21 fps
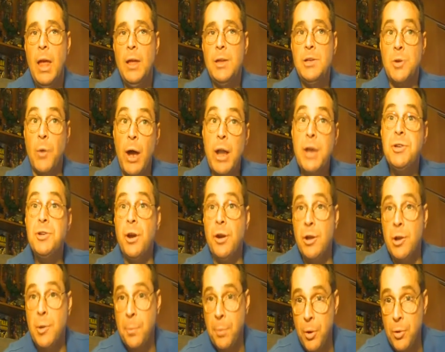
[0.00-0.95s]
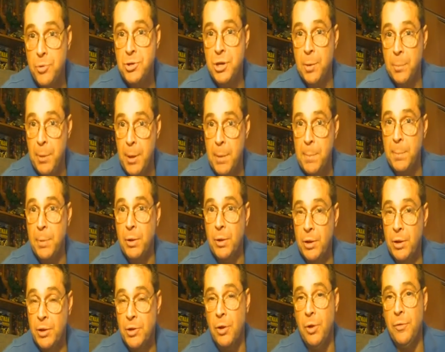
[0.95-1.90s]
So I started approaching people
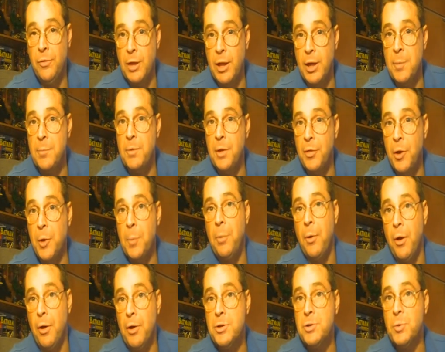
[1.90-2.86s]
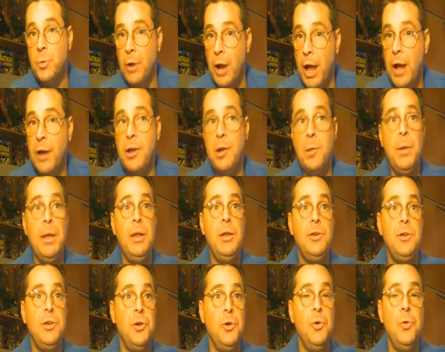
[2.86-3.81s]
and told them that their parts were not going to be
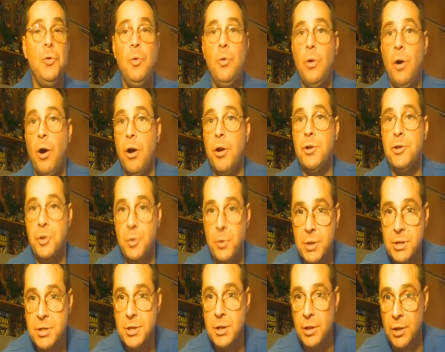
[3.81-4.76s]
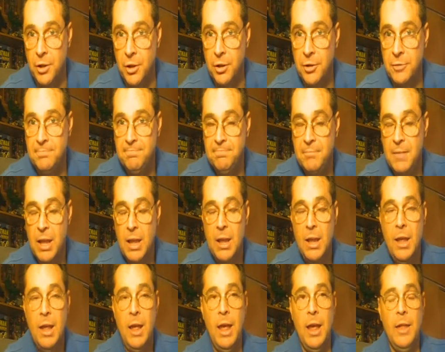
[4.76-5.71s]
too arduous to learn,
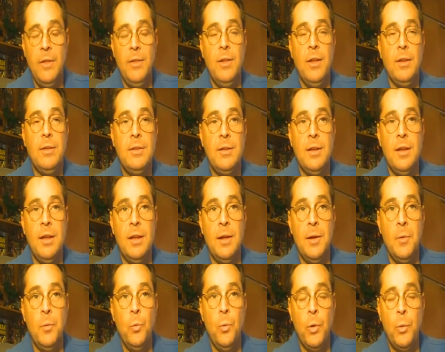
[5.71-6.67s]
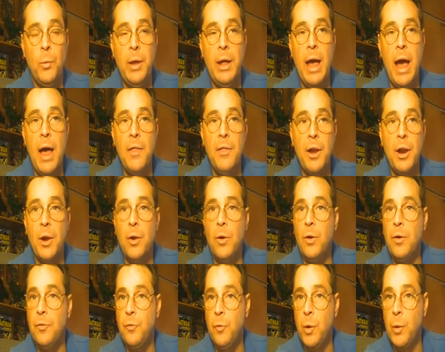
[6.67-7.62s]
and that when we got there,
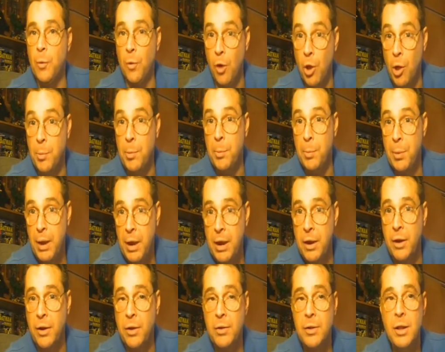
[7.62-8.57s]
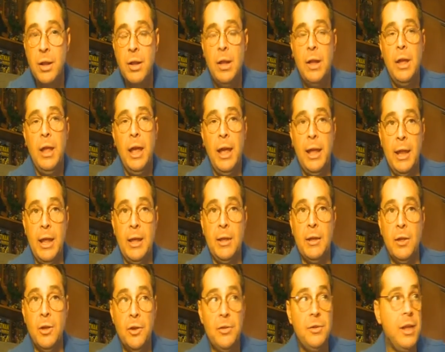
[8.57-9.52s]
if we were all prepared and had
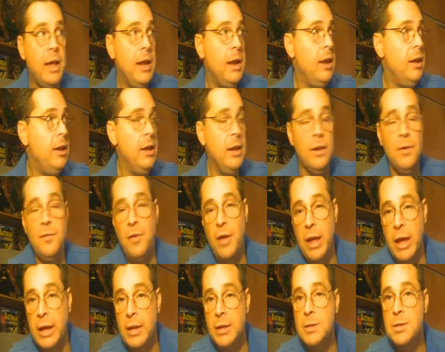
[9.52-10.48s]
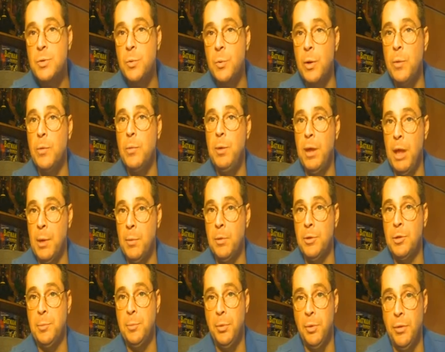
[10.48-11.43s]
looked at it in advance, we would be able
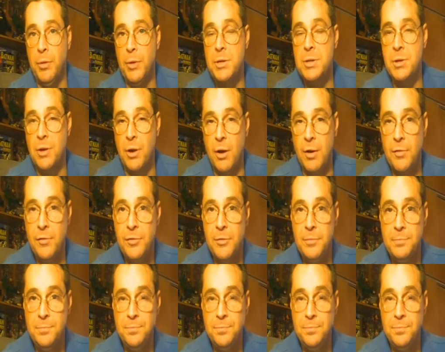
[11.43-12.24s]
to pull this off.